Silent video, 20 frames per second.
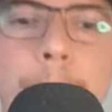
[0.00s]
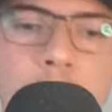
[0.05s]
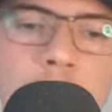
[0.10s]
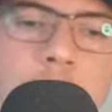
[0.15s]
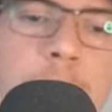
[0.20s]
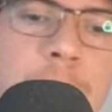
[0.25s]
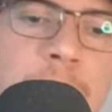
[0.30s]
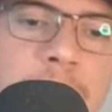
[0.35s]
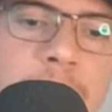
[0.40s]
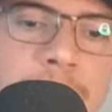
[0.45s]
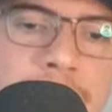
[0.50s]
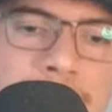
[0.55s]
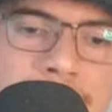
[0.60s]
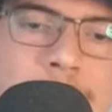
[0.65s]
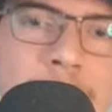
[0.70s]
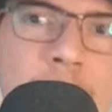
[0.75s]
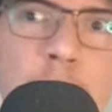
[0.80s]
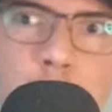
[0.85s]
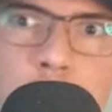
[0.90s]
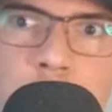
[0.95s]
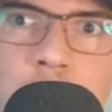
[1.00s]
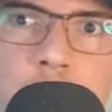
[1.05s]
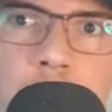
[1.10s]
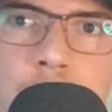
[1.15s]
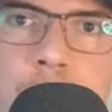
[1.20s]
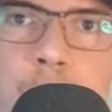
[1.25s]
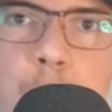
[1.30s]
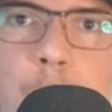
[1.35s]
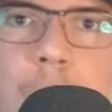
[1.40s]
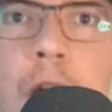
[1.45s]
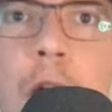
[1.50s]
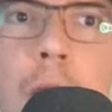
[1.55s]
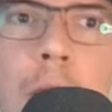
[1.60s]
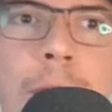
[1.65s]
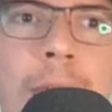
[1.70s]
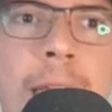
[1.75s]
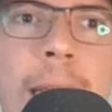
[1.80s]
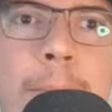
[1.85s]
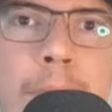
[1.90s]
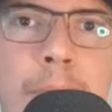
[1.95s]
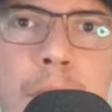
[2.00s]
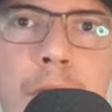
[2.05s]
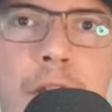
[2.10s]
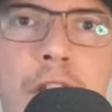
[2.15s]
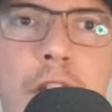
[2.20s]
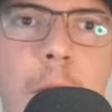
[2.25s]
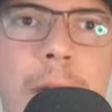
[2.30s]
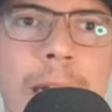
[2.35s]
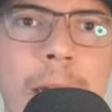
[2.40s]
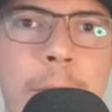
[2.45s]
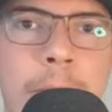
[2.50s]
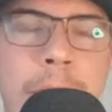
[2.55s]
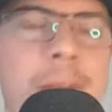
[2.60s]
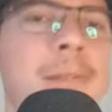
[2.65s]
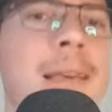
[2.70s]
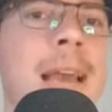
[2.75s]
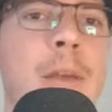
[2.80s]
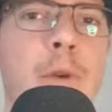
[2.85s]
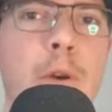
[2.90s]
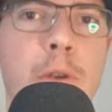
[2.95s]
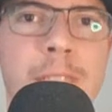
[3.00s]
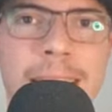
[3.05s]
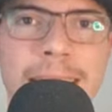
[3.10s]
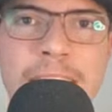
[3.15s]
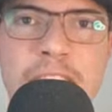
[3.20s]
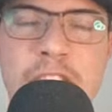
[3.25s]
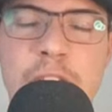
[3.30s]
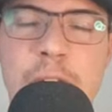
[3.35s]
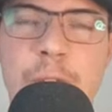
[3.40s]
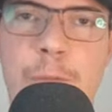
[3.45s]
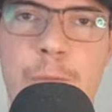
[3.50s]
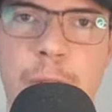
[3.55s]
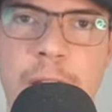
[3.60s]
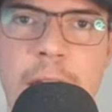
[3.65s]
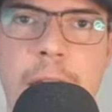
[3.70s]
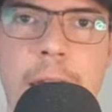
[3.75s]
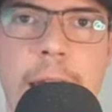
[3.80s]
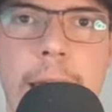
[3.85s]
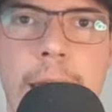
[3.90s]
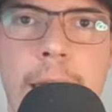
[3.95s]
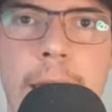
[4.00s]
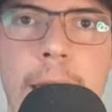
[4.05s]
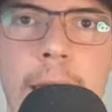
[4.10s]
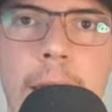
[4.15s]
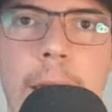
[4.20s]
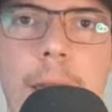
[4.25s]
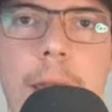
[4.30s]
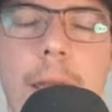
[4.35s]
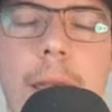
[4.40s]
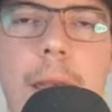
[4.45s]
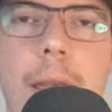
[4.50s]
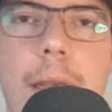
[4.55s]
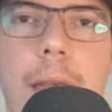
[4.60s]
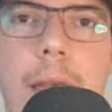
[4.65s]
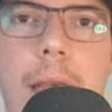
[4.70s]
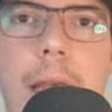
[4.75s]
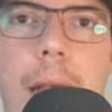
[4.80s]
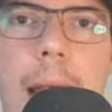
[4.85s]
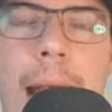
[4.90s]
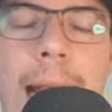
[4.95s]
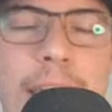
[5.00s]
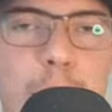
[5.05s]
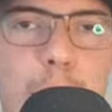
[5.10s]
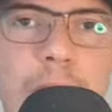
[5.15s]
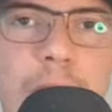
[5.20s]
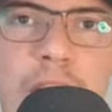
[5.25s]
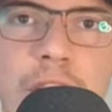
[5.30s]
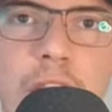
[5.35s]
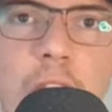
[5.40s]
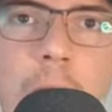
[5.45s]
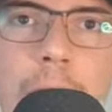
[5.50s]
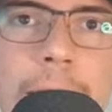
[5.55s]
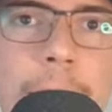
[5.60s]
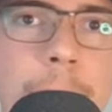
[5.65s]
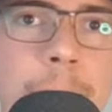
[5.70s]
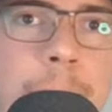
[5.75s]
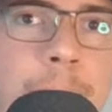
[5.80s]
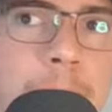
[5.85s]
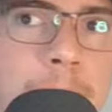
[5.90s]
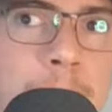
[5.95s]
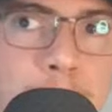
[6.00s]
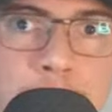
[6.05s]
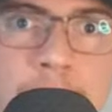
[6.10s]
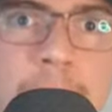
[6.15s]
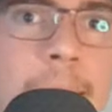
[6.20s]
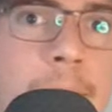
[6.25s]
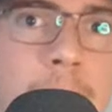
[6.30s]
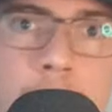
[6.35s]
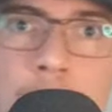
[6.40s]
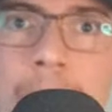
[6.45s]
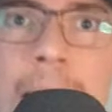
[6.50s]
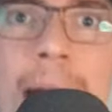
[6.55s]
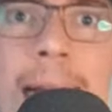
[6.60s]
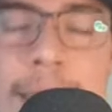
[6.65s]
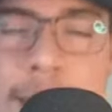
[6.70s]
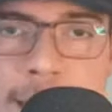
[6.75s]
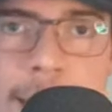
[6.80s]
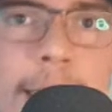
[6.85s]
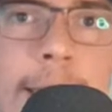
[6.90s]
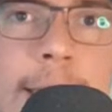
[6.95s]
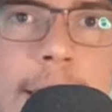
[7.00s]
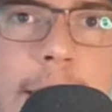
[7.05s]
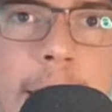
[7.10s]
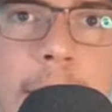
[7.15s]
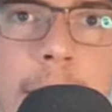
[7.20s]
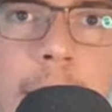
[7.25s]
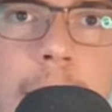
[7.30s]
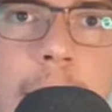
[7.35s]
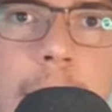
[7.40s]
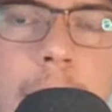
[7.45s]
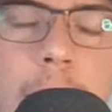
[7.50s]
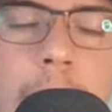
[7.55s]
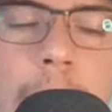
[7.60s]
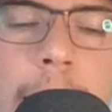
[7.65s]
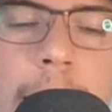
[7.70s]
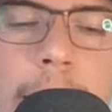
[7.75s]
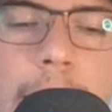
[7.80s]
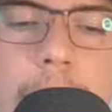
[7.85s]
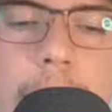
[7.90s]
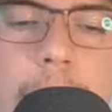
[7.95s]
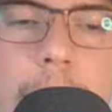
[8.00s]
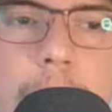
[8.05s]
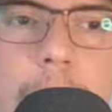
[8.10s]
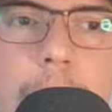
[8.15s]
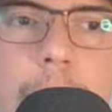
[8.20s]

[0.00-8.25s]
But there is a world where Jose Butto could be that rotation fill-in, as we saw him be last season, right?